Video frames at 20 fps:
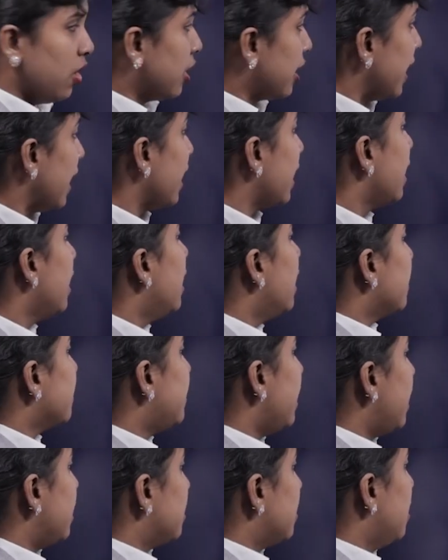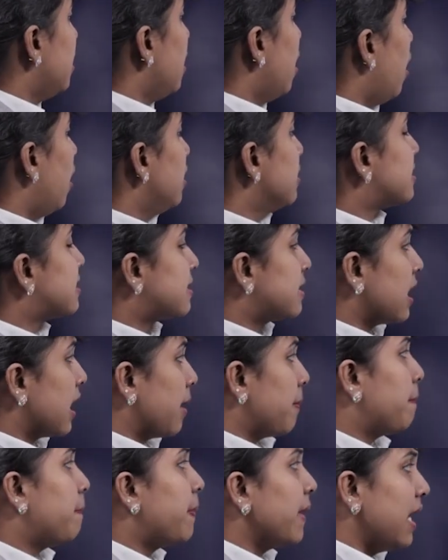Okay, then
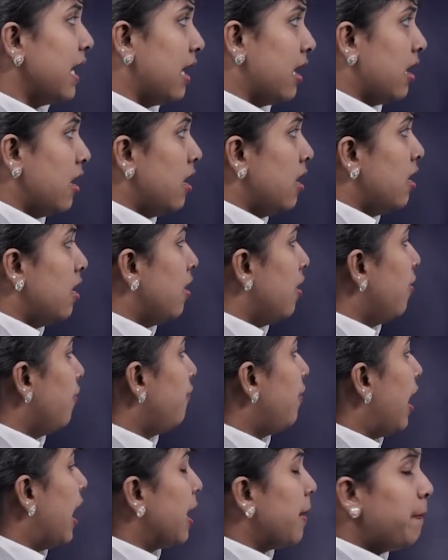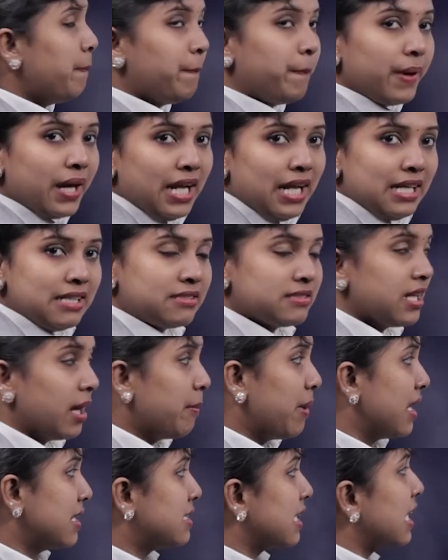C, pill, where pills,
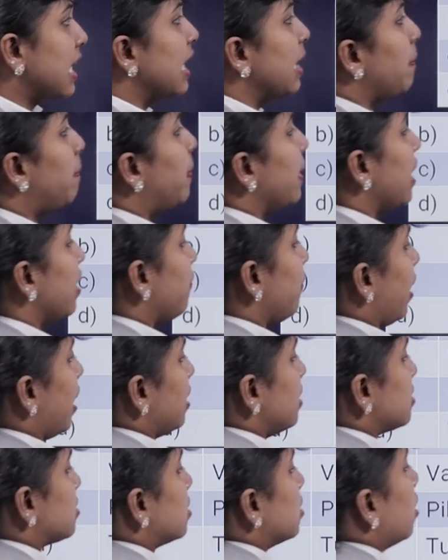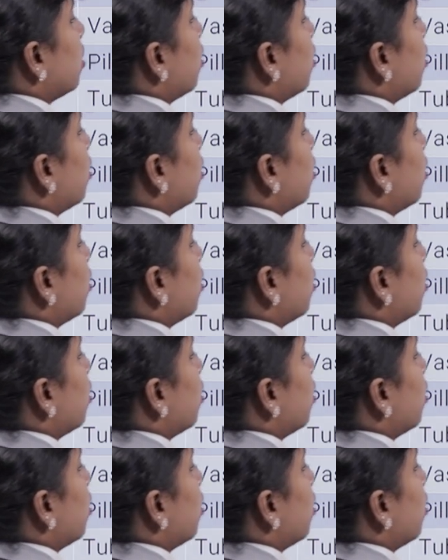they basically prevents